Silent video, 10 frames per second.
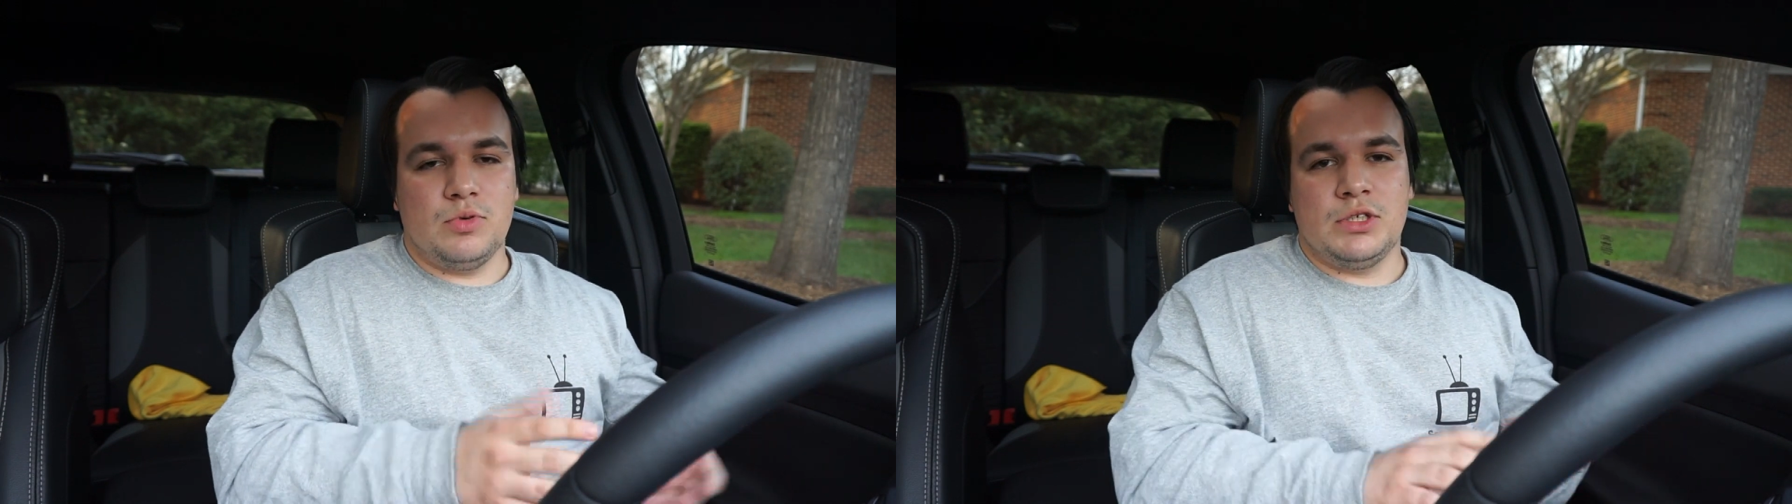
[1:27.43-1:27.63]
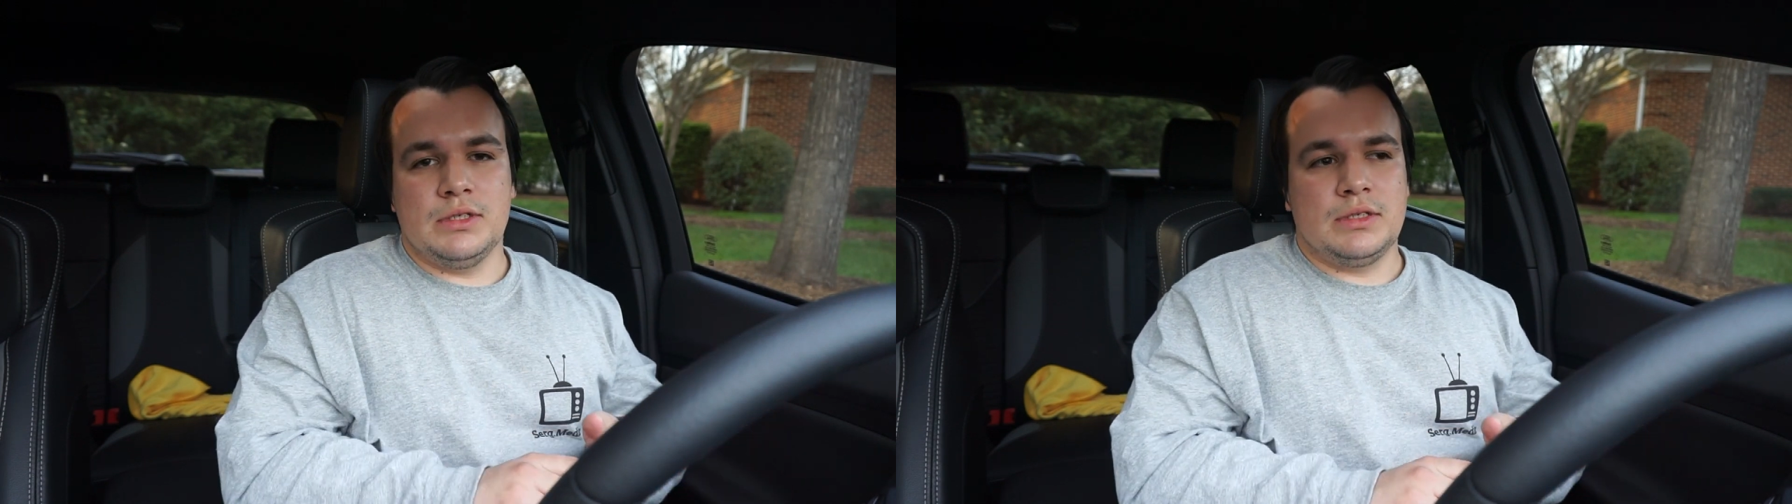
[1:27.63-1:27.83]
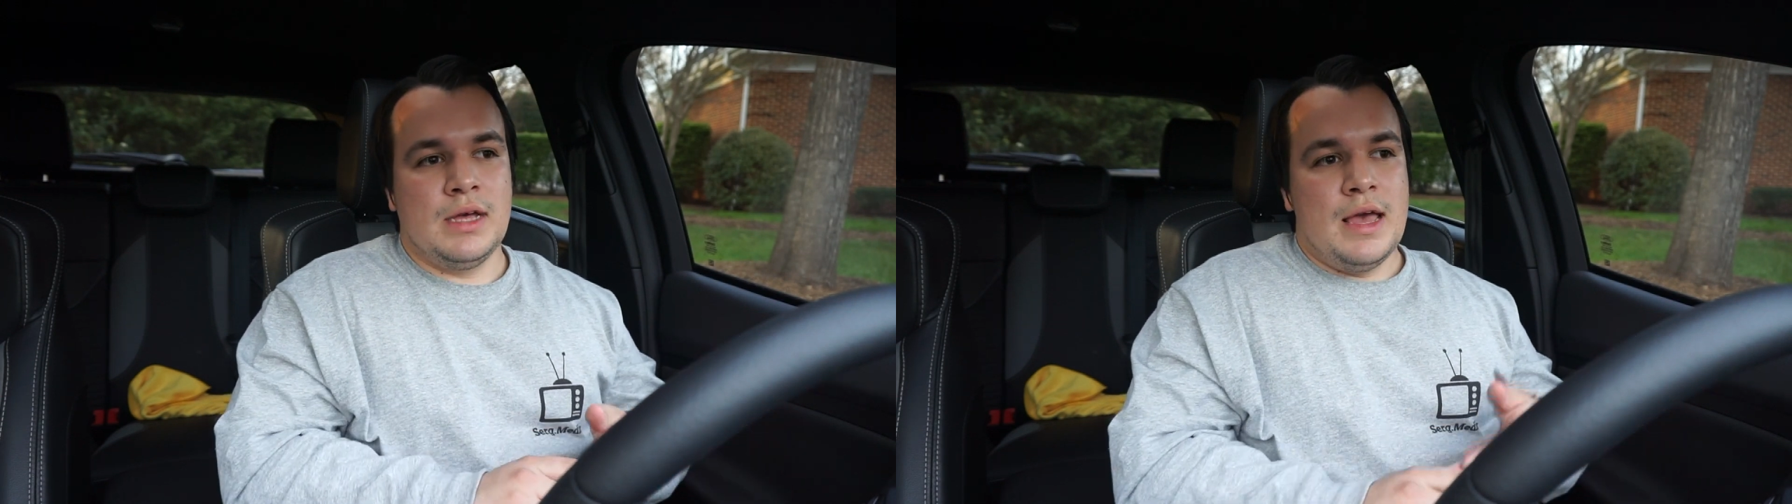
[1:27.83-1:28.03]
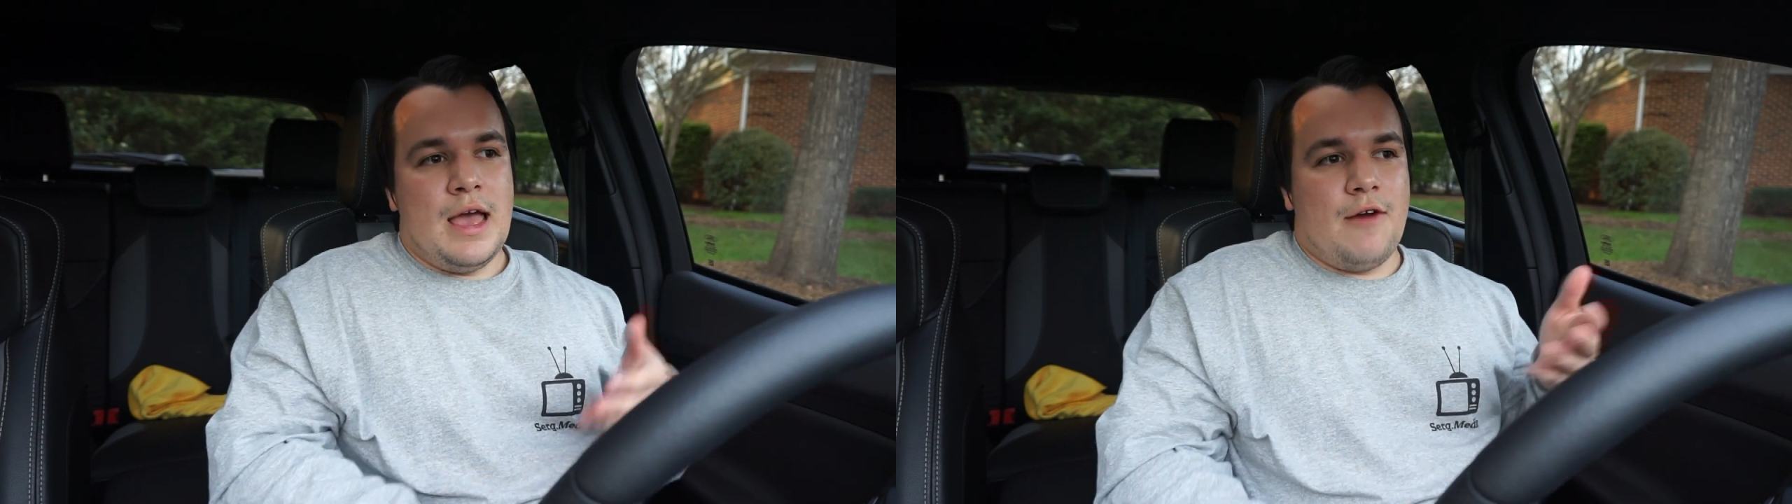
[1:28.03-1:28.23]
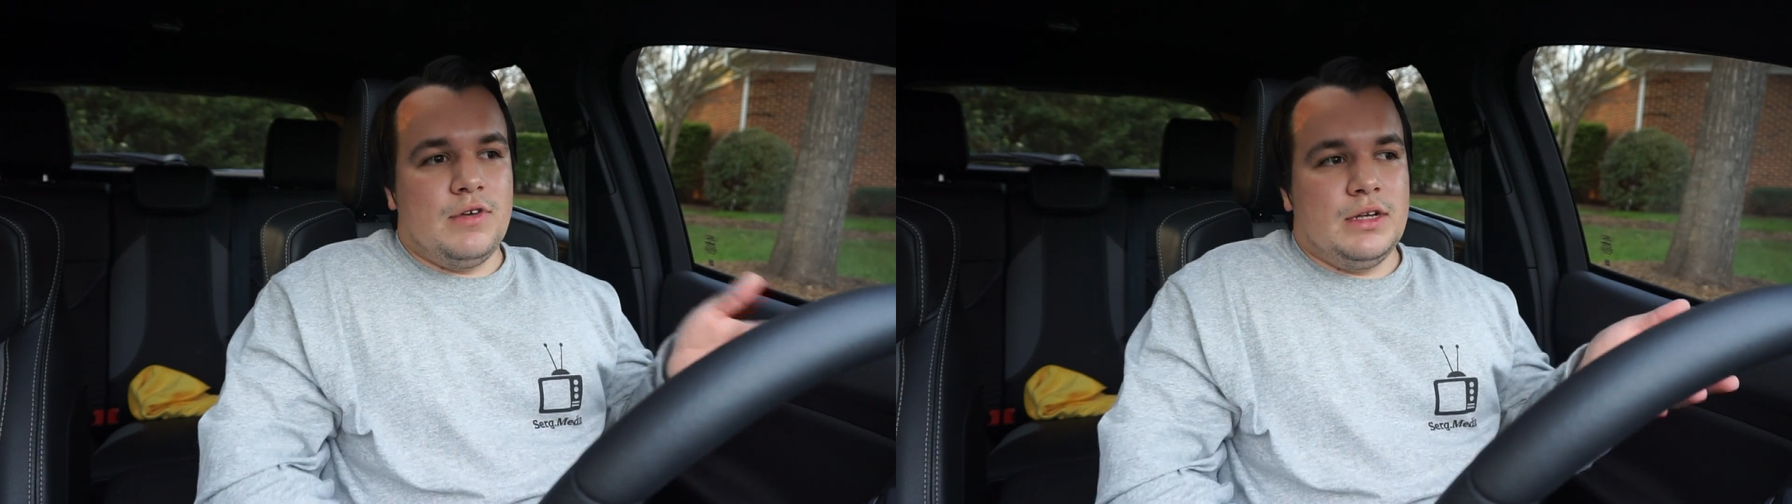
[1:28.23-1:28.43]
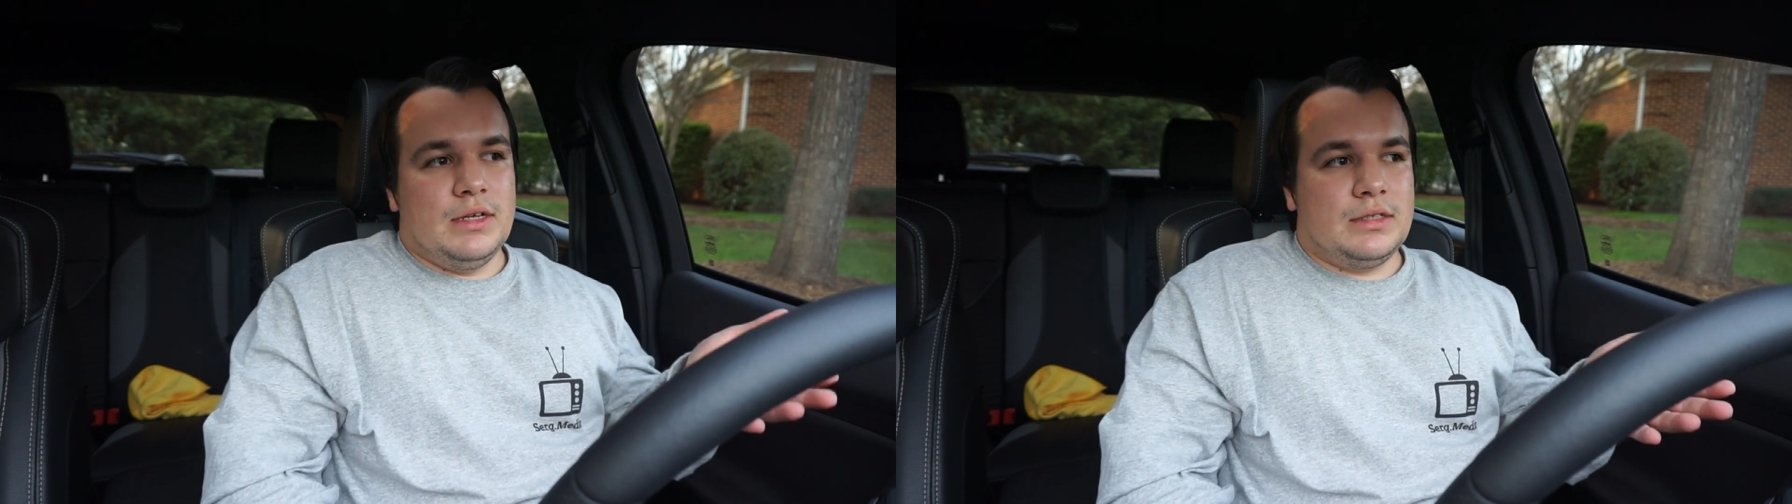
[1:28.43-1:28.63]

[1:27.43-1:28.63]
which is every